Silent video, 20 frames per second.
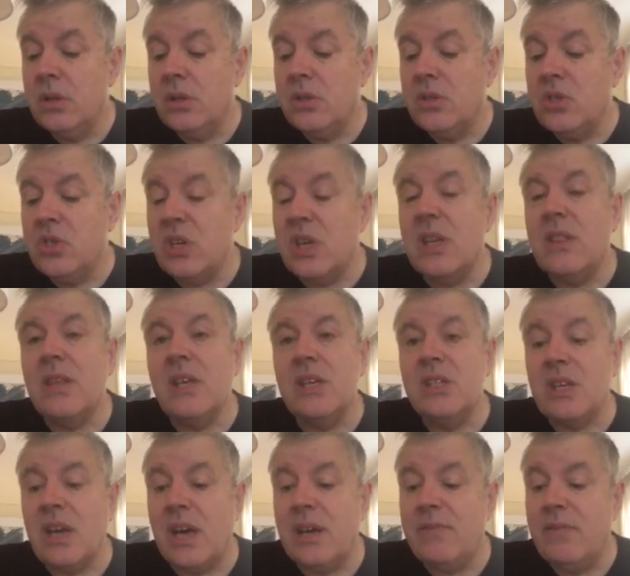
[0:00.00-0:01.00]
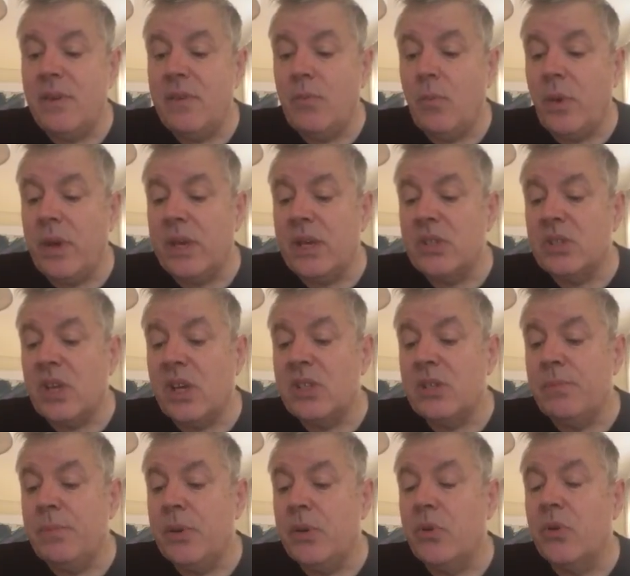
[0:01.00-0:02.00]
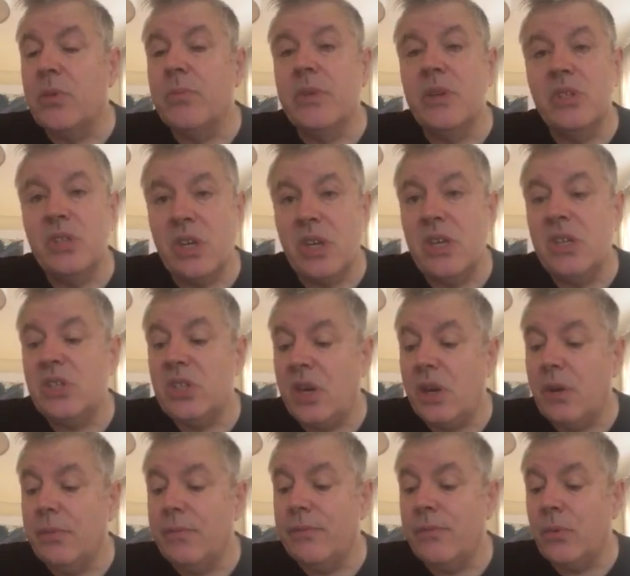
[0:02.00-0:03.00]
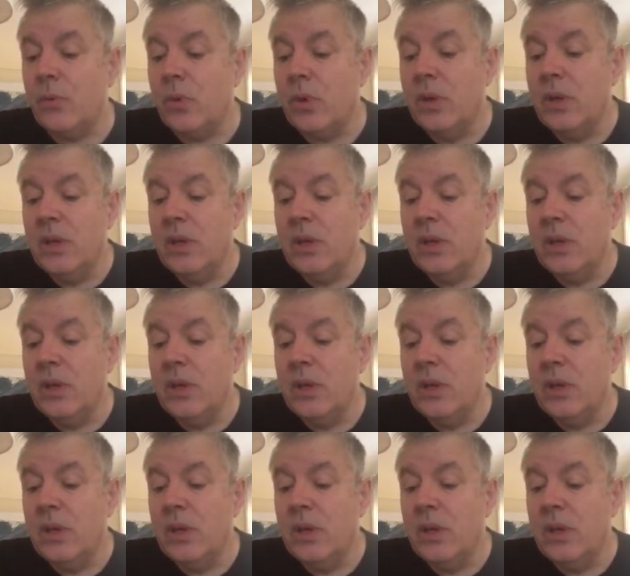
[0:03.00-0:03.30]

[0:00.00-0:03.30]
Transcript: Seeing these Advent weeks as a pilgrimage is helpful